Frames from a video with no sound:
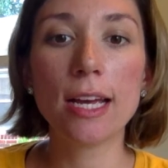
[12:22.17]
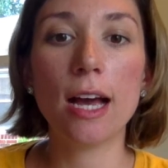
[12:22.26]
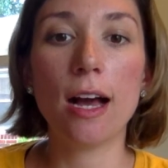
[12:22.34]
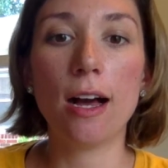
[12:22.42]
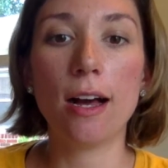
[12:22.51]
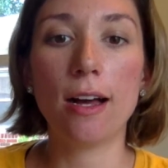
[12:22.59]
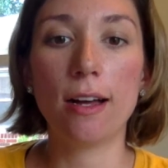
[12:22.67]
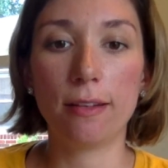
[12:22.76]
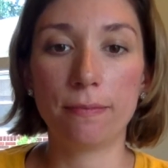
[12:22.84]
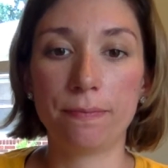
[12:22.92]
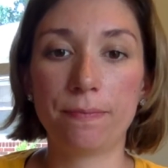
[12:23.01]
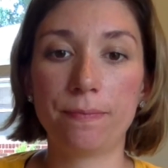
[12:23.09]

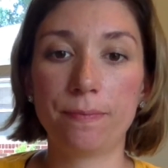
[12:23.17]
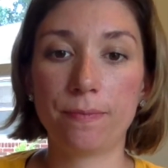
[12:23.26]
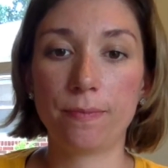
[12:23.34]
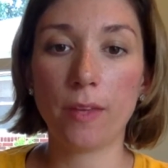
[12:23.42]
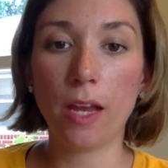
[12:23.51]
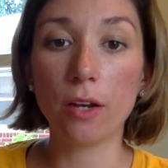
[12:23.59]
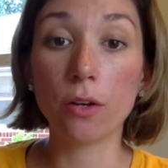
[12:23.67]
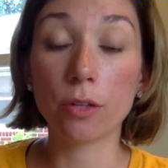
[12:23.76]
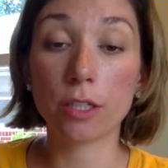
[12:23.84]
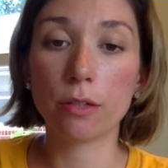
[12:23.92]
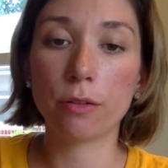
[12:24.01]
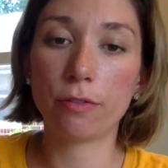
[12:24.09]
I know what
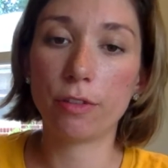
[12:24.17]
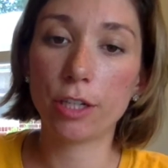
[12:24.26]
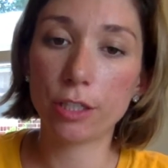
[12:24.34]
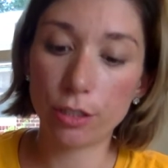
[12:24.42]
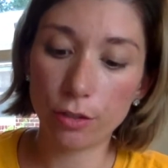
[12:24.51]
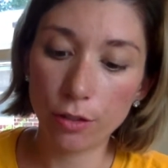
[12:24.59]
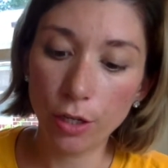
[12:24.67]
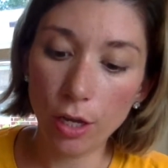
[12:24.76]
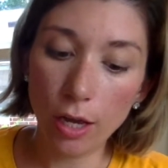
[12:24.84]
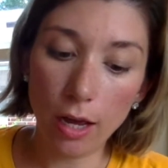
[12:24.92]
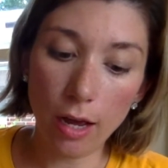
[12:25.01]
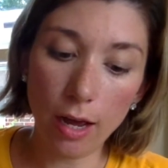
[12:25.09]
they're referring
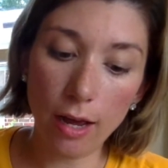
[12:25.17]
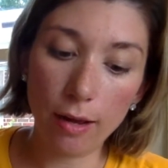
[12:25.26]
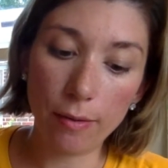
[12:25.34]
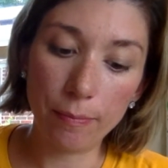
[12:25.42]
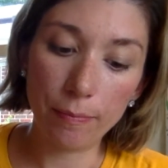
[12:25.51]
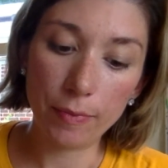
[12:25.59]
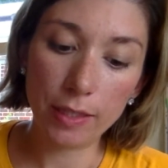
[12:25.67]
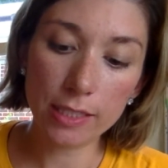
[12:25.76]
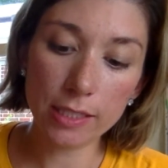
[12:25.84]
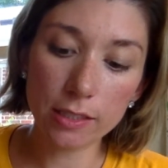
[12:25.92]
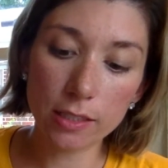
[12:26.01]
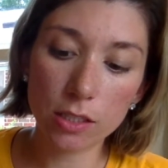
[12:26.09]
to. This
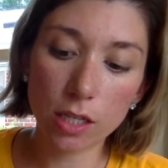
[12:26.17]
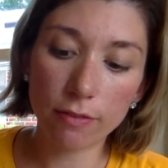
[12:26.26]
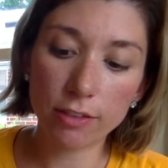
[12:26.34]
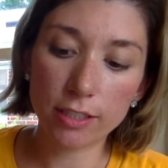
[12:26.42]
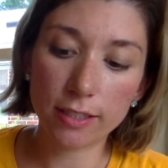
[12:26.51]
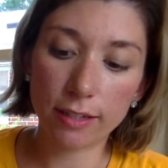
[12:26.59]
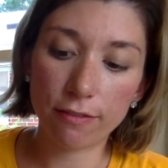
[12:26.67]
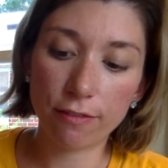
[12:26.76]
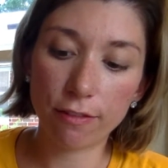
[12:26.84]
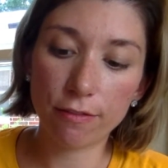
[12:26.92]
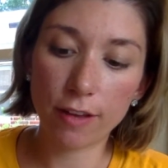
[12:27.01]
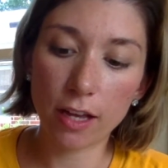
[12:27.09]
is the softest I
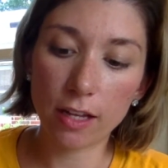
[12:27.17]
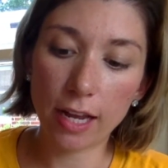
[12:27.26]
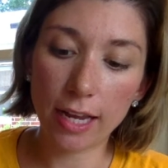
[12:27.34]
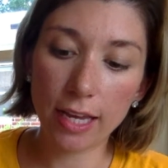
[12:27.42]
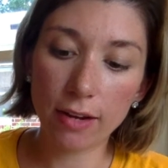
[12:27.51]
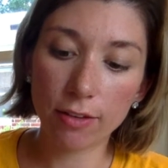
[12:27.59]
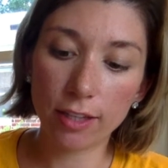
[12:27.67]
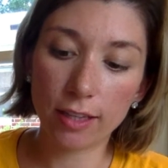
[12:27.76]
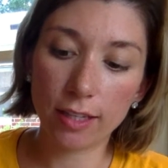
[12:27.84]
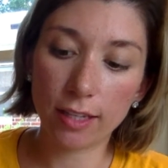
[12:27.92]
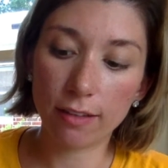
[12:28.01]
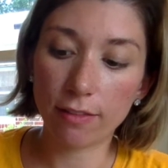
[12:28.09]
felt. I can't really
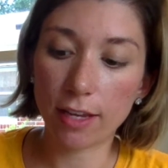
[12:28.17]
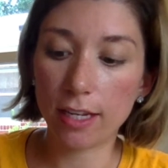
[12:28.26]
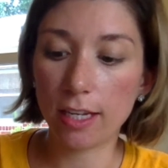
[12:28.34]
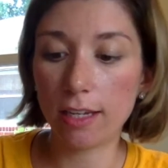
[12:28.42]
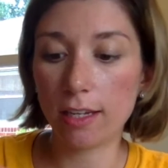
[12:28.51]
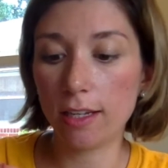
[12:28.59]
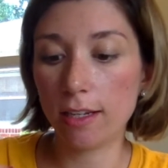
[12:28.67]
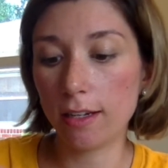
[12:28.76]
think of any in